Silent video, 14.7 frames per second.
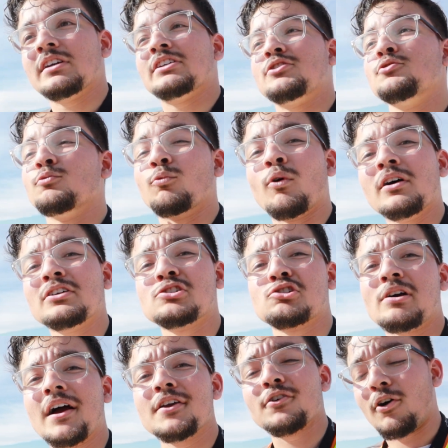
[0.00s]
and you want to
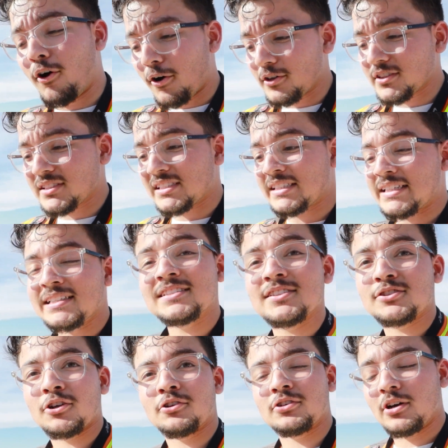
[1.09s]
try your hardest to get it to turn